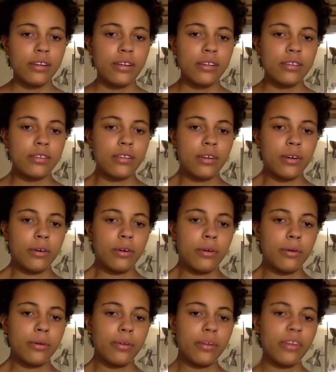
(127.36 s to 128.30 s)

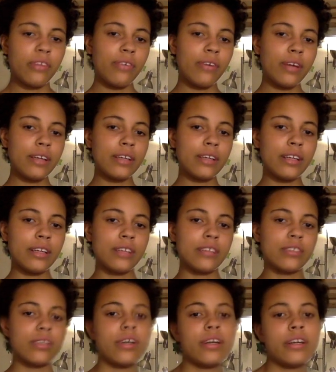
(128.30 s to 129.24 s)
So this one, it's
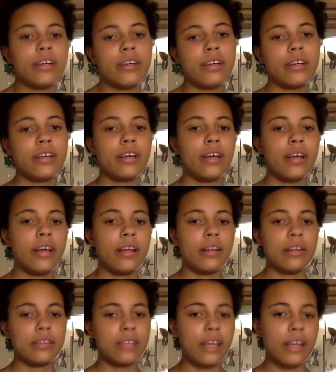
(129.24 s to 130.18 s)
good.
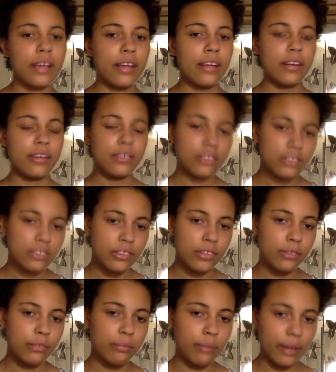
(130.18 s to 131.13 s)
Looks like an
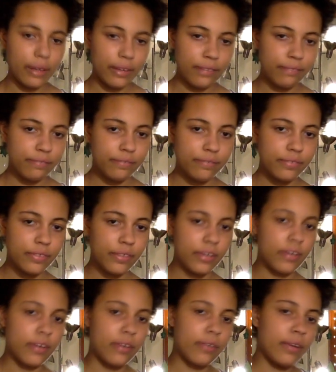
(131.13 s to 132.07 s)
undershirt, but
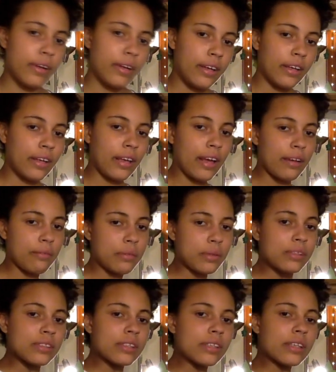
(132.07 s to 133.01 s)
again,
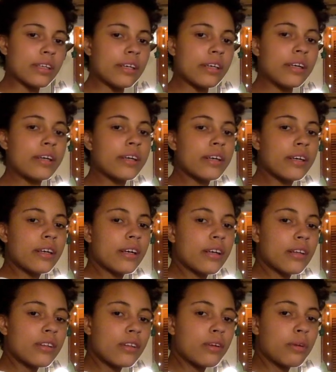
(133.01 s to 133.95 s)
we see
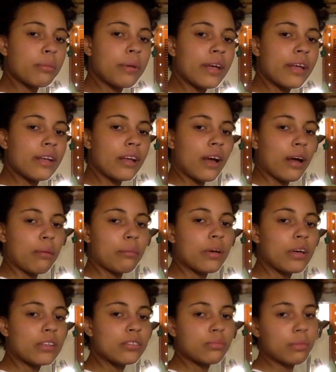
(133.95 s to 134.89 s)
a little bit, not
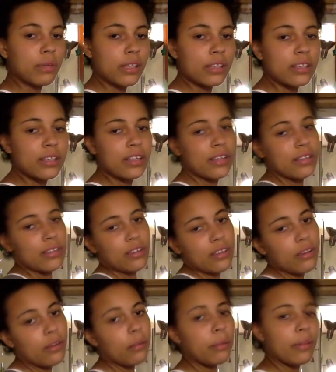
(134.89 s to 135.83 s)
much, but it's a
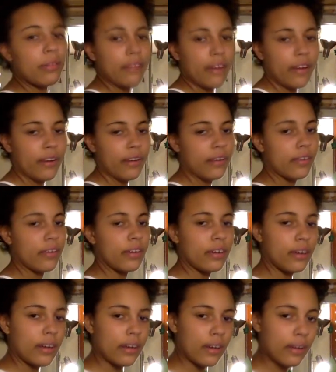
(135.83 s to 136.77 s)
little bit there.
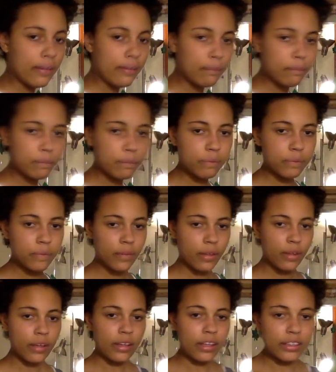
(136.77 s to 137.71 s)
Can
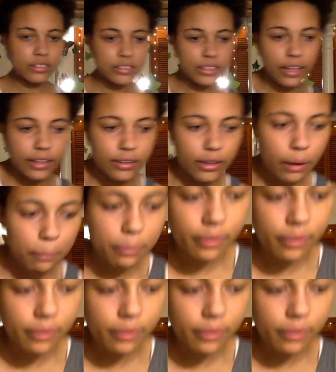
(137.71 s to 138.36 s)
stand up.